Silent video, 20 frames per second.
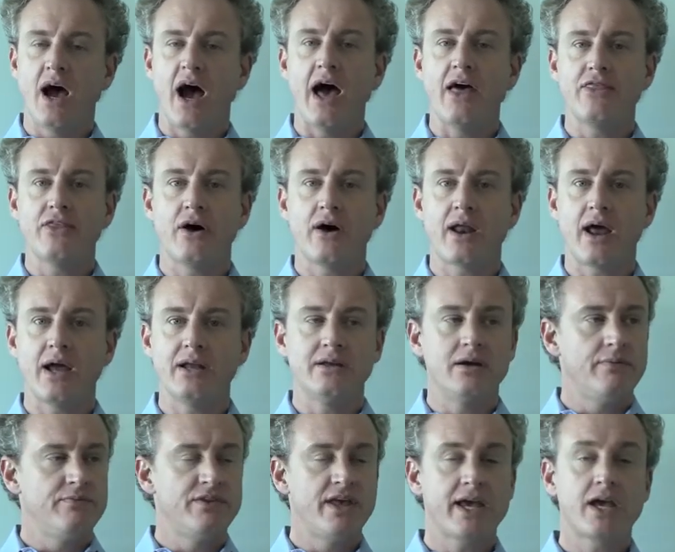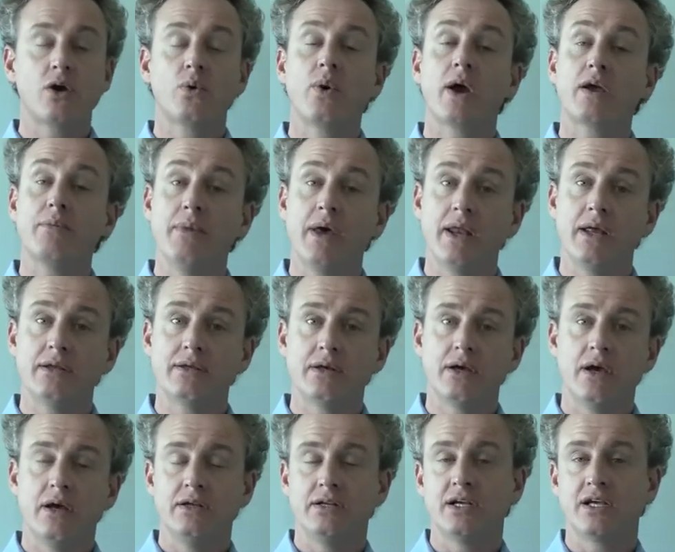I thought I'd take a quick
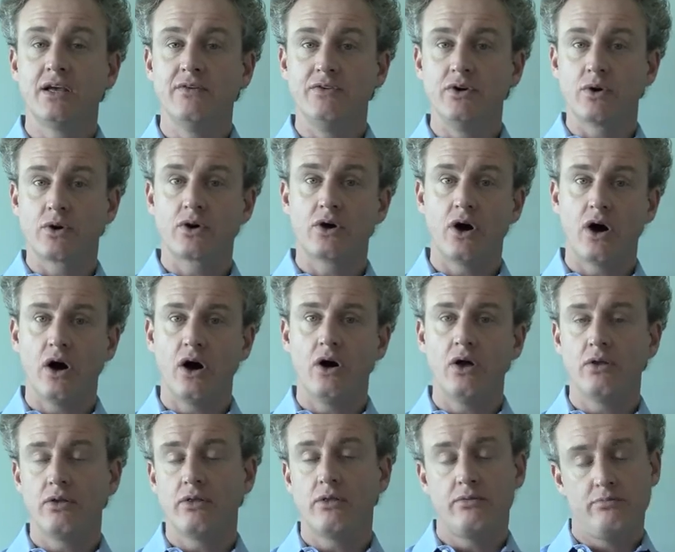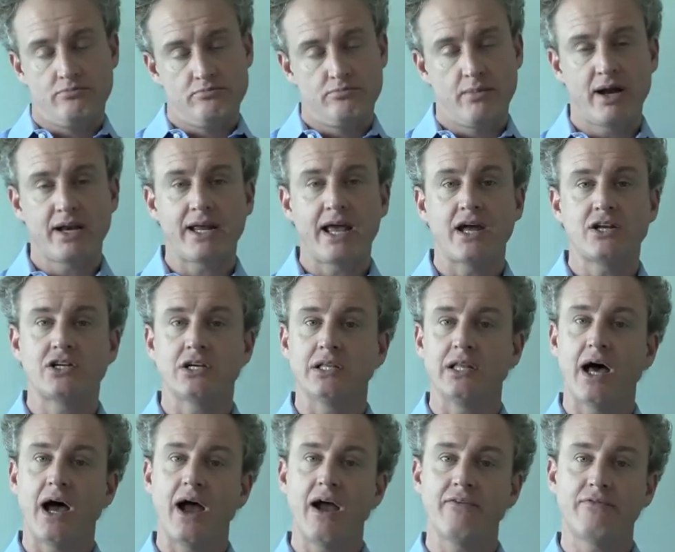minute to give you a call. Might catch you
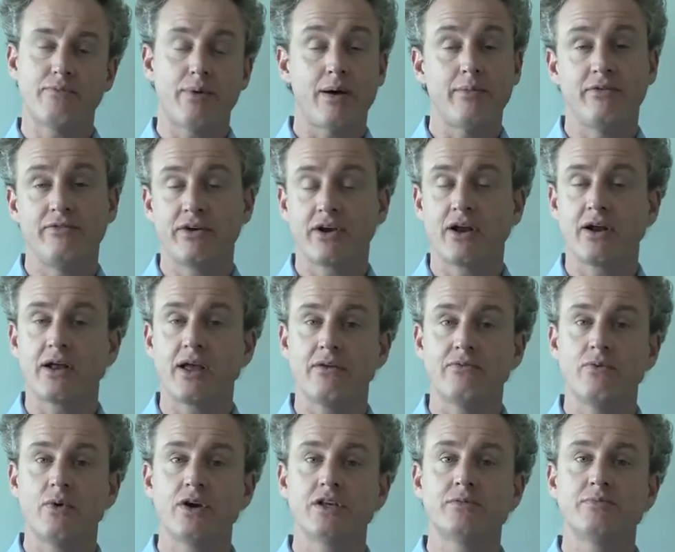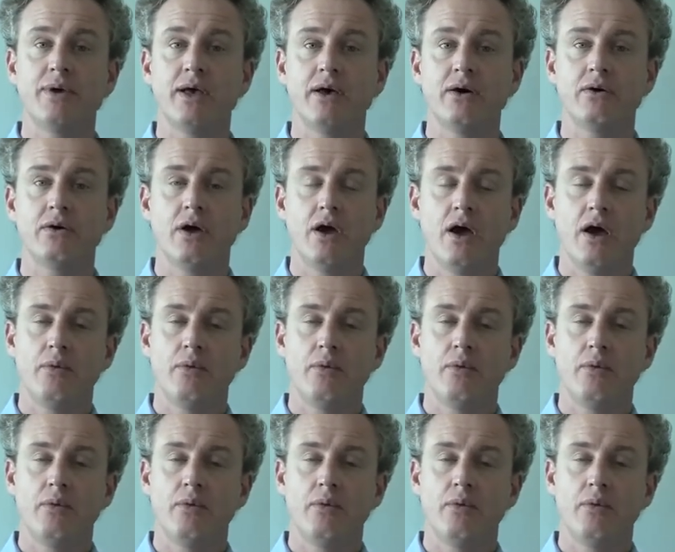live, probably figured I'd get voicemail,